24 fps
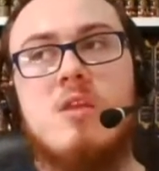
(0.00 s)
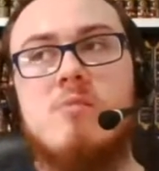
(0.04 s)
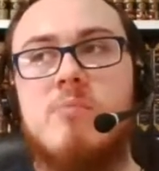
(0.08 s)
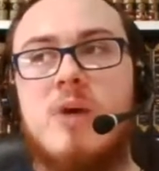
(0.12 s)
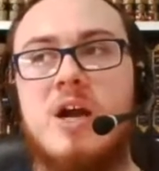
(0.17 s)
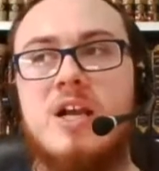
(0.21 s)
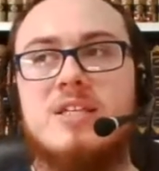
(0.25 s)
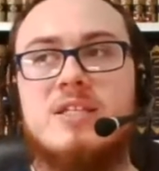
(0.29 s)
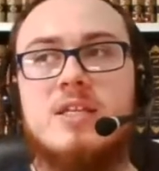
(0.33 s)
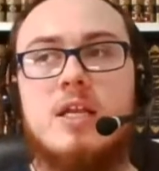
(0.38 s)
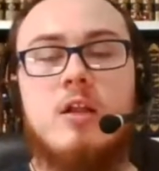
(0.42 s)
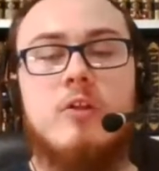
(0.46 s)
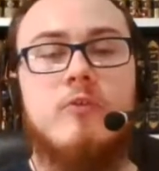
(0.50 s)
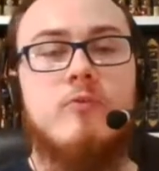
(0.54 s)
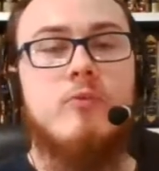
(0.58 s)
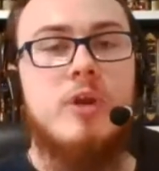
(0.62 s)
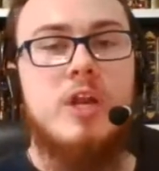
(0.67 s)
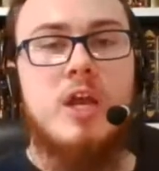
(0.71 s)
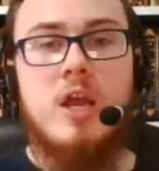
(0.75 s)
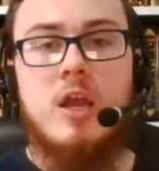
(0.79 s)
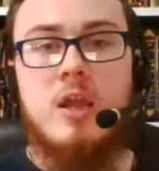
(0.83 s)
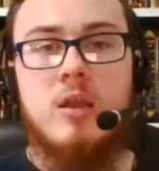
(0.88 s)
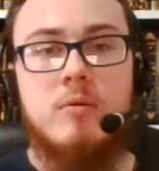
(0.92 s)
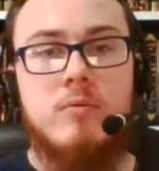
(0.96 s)
Myself,
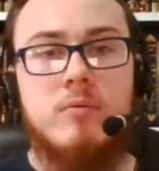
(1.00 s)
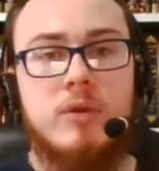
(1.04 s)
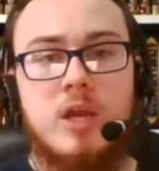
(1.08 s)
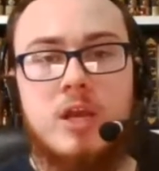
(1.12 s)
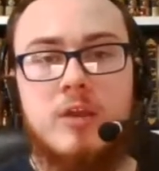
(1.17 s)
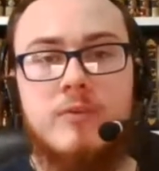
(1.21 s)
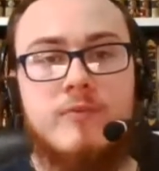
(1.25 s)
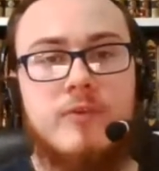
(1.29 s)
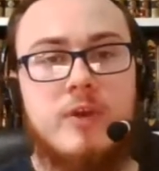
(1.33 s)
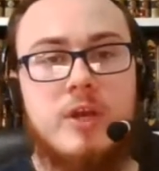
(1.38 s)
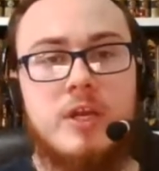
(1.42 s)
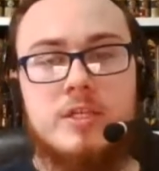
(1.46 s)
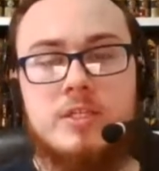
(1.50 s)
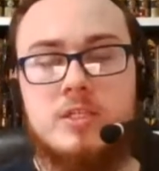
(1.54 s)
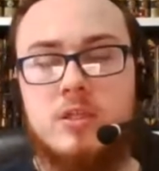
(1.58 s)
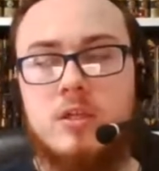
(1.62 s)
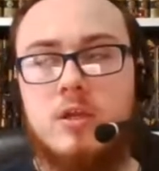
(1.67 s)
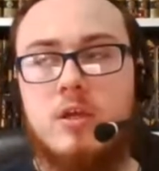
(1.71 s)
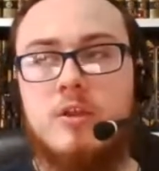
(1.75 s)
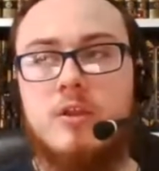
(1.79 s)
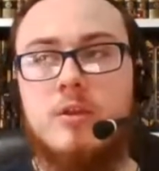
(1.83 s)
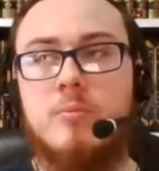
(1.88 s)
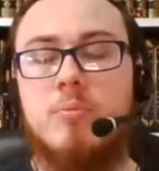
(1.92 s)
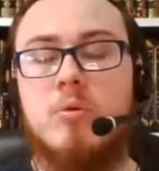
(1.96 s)
when I first
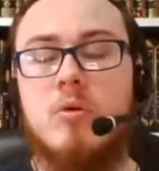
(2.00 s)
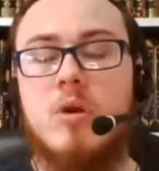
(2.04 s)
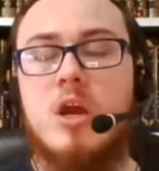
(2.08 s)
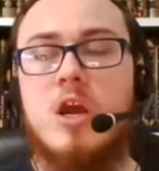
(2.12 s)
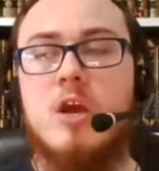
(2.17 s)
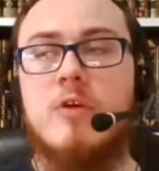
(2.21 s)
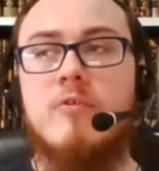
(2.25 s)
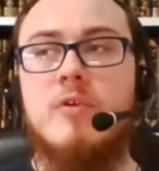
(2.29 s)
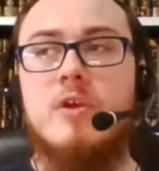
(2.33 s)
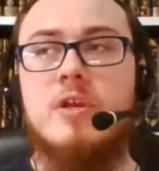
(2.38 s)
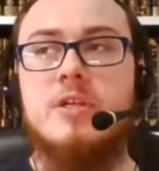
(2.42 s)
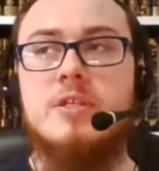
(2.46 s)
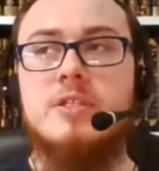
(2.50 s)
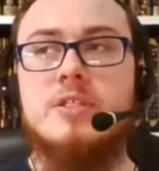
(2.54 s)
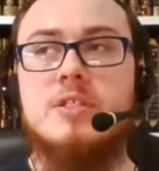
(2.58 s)
learned the prayer,